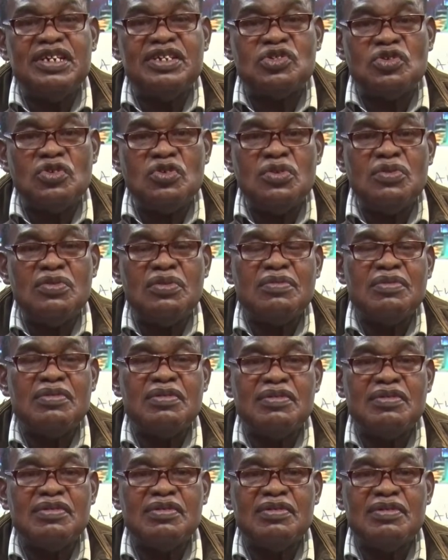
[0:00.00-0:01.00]
2,
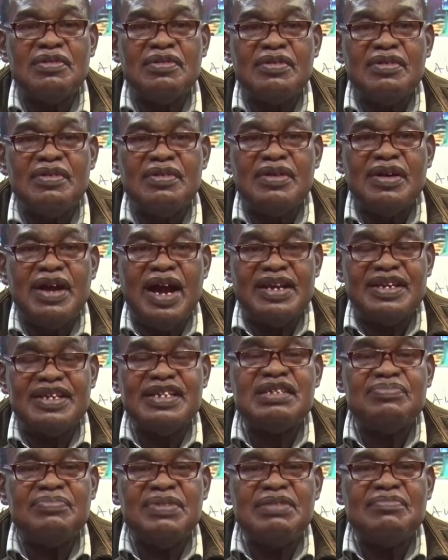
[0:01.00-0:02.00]
at
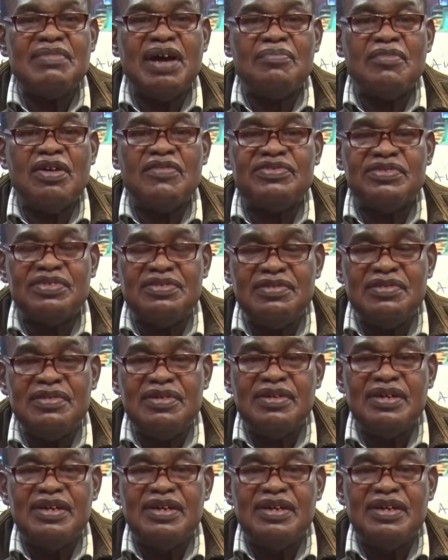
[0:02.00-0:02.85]
least minimum of 2.